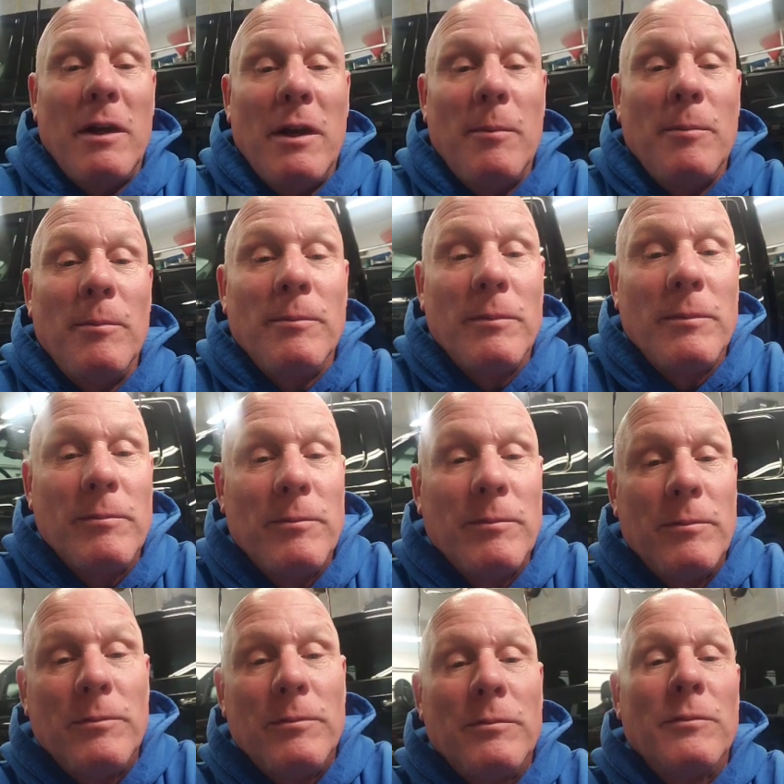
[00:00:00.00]
I'm
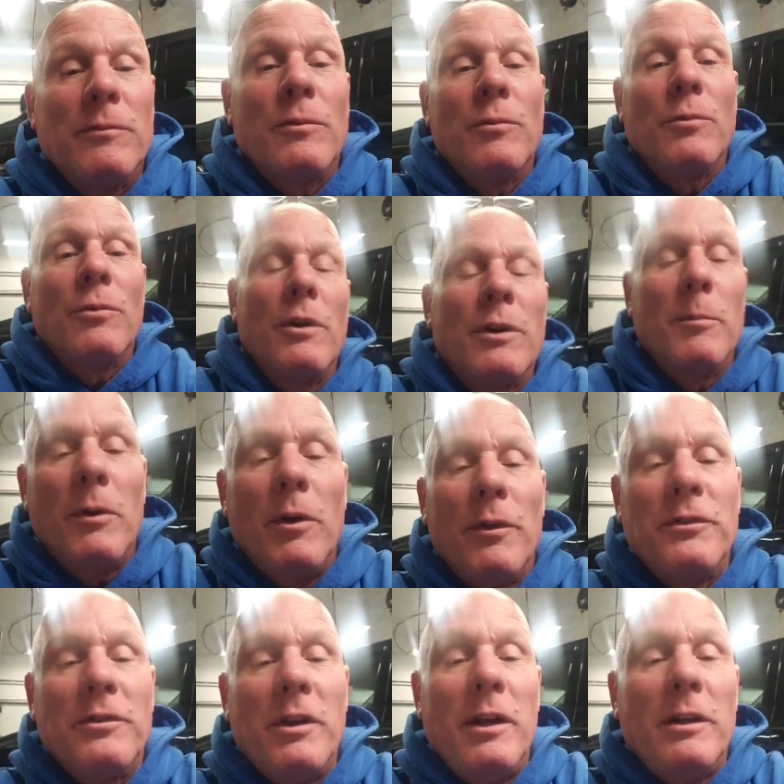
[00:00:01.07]
running
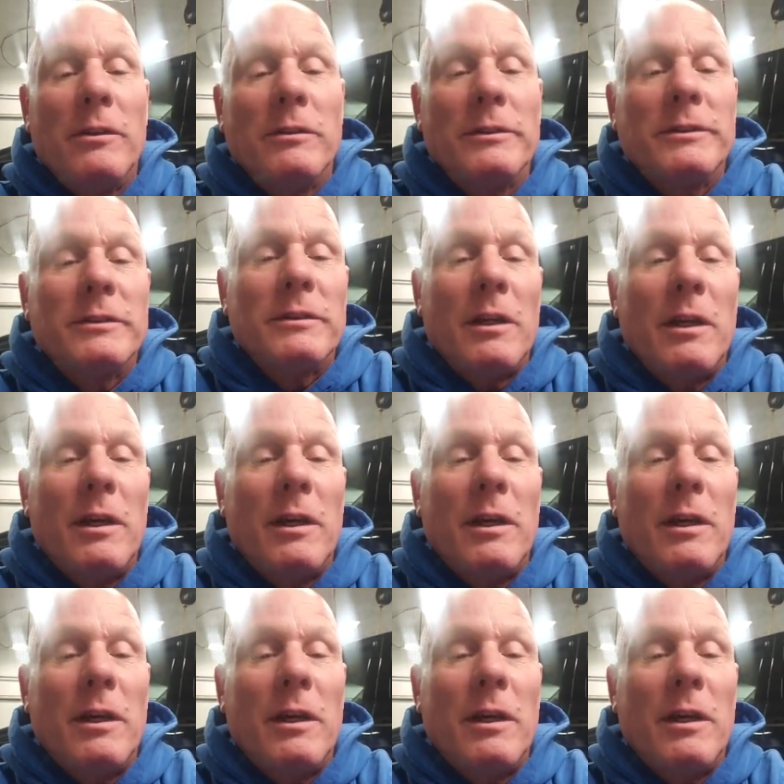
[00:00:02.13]
both channels.